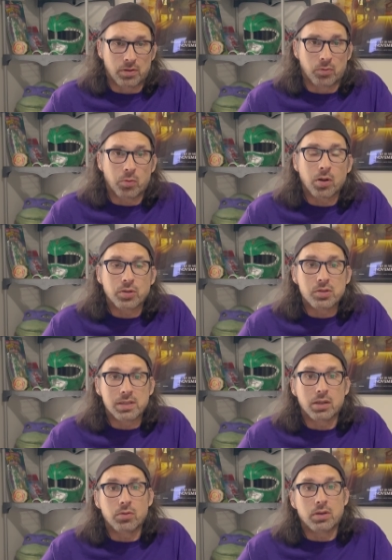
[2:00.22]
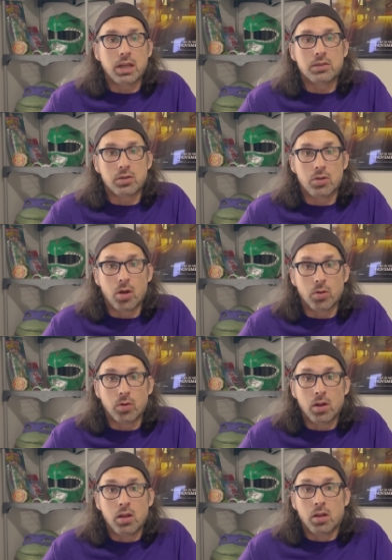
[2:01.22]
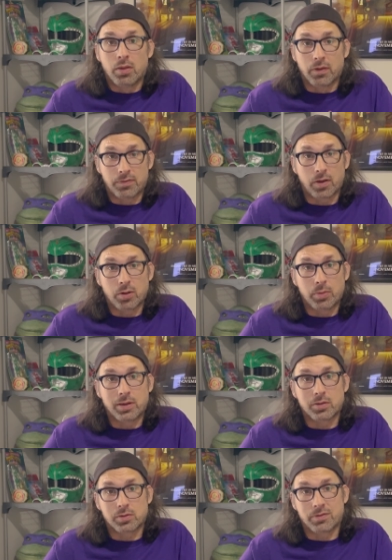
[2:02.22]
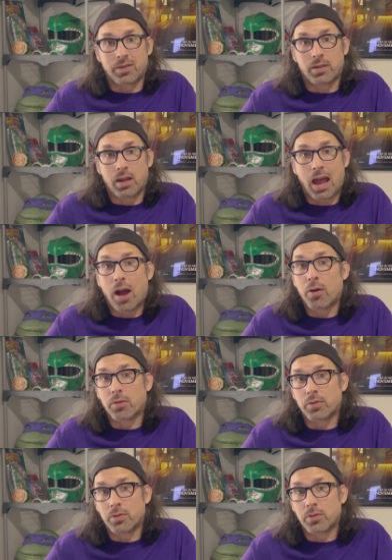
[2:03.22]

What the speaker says: in the world, you still need to know the fundamentals of how